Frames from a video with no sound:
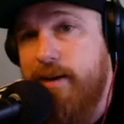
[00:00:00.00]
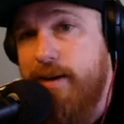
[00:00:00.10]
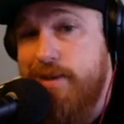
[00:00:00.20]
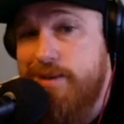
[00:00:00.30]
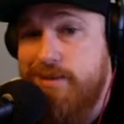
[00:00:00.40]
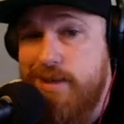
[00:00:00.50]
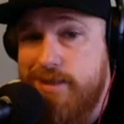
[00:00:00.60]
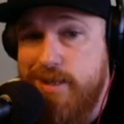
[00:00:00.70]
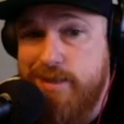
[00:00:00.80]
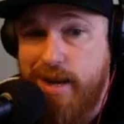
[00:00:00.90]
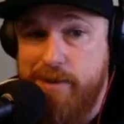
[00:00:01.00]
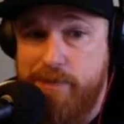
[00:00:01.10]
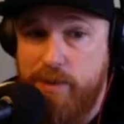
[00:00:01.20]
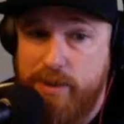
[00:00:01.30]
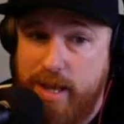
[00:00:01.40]
is designed
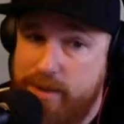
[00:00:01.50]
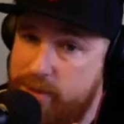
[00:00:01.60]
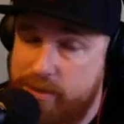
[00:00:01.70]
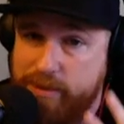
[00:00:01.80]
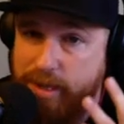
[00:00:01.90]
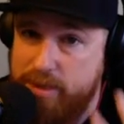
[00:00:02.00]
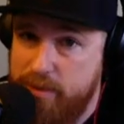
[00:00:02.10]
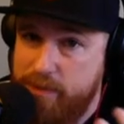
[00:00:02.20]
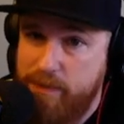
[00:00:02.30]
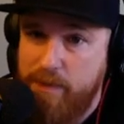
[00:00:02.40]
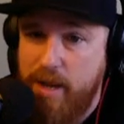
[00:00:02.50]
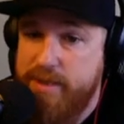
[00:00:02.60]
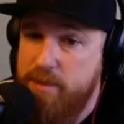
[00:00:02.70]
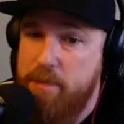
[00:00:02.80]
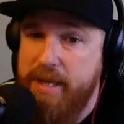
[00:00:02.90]
for? That's a
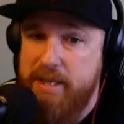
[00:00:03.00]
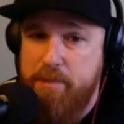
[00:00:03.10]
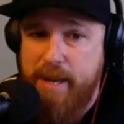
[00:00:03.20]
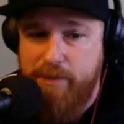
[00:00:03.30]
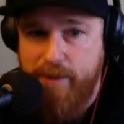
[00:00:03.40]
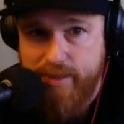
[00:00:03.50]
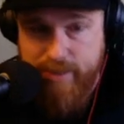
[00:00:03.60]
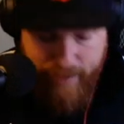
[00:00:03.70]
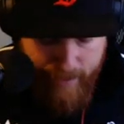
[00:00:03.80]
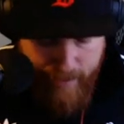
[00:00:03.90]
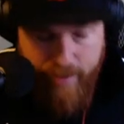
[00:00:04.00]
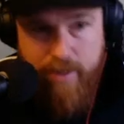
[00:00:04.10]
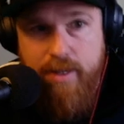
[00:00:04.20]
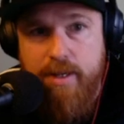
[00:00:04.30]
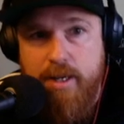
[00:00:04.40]
That's a big debate right there.
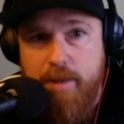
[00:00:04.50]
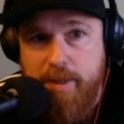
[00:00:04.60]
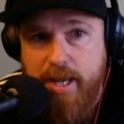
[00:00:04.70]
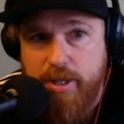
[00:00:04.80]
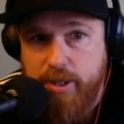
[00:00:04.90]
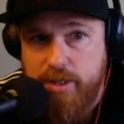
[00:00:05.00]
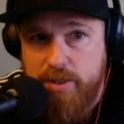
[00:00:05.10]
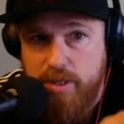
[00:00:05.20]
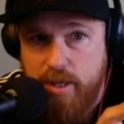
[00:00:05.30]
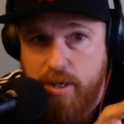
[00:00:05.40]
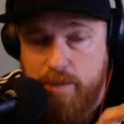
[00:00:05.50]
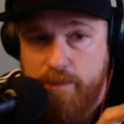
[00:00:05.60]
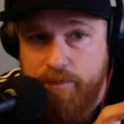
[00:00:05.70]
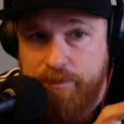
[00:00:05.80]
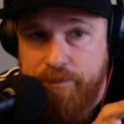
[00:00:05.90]
But yeah, you can see
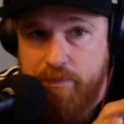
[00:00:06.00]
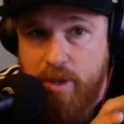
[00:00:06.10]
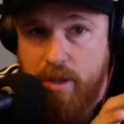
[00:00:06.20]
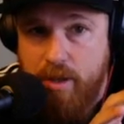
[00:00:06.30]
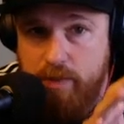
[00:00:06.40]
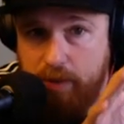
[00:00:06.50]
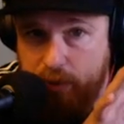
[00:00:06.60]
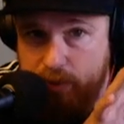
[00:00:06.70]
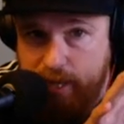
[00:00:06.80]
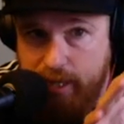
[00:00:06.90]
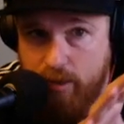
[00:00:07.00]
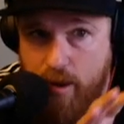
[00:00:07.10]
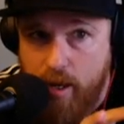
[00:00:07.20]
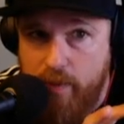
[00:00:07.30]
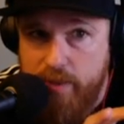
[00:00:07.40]
that they're taking
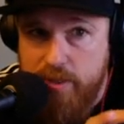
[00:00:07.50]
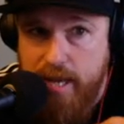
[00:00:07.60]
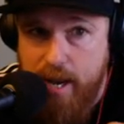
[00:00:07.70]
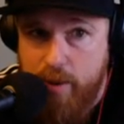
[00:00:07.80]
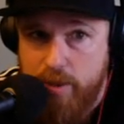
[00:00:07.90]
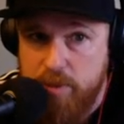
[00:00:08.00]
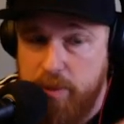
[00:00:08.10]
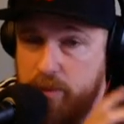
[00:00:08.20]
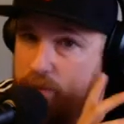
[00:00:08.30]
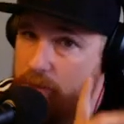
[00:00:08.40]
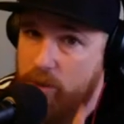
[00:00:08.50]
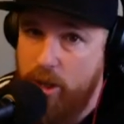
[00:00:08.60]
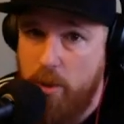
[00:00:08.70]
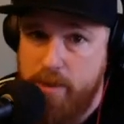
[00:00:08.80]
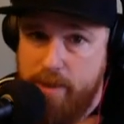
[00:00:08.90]
all of these towers, but
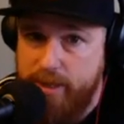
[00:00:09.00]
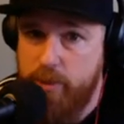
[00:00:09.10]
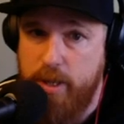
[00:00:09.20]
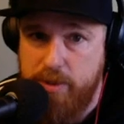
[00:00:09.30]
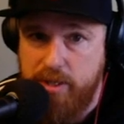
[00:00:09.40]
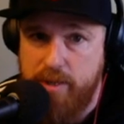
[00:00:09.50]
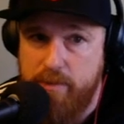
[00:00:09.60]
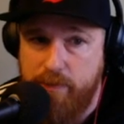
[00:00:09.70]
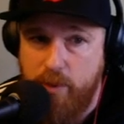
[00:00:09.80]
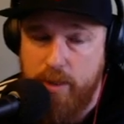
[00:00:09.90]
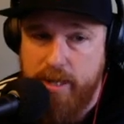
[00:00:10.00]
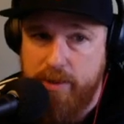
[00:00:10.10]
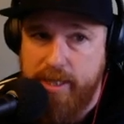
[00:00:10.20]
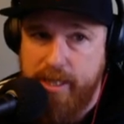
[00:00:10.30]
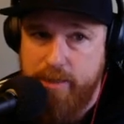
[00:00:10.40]
going back to what I was saying before, now
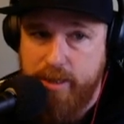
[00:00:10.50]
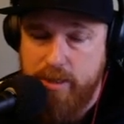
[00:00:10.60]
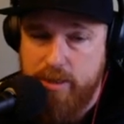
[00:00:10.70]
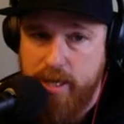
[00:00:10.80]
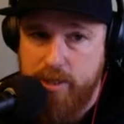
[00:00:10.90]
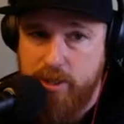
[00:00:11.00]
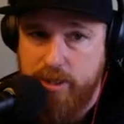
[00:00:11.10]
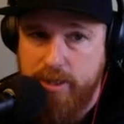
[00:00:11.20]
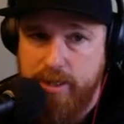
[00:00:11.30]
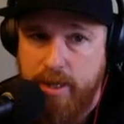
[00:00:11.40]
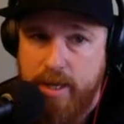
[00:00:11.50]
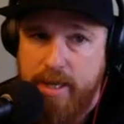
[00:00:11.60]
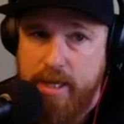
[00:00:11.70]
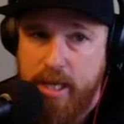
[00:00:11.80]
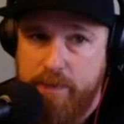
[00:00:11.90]
thinking about this logically,
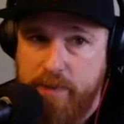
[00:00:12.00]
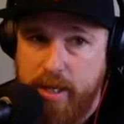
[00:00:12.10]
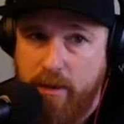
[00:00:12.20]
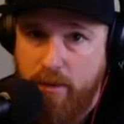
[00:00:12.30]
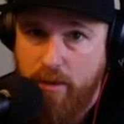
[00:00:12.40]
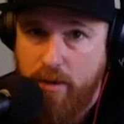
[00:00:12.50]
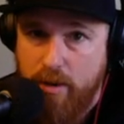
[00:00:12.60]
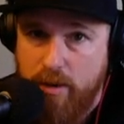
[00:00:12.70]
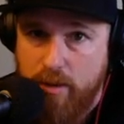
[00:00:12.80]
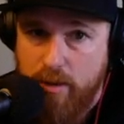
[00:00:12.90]
if they are